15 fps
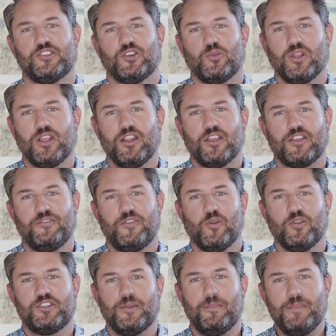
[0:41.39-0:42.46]
So we're really looking
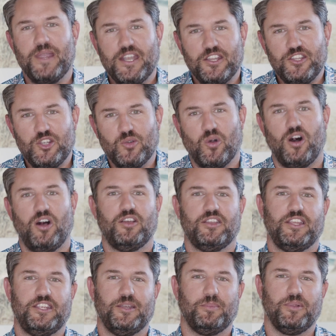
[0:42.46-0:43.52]
forward to meeting you all and
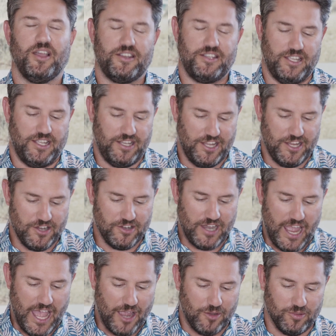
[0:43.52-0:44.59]
get you plugged in here
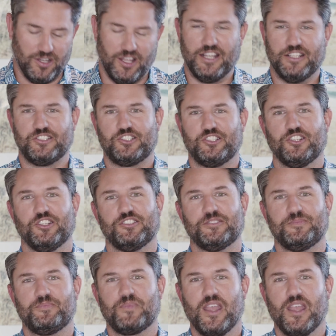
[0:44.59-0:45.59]
at Reliance Church.